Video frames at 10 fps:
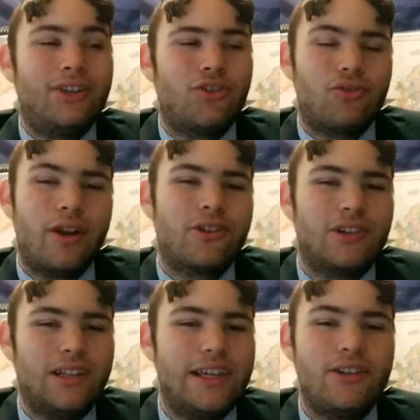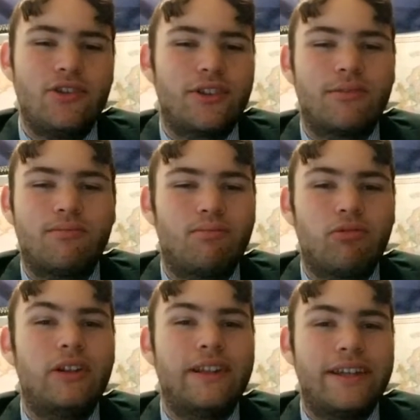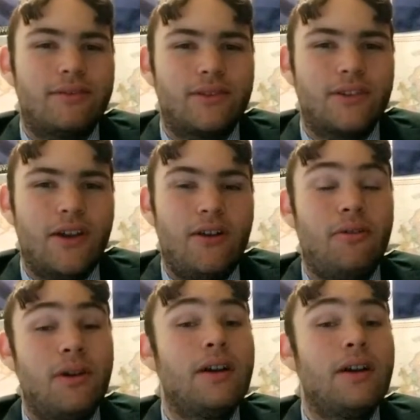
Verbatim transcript: structurally just brilliant. So,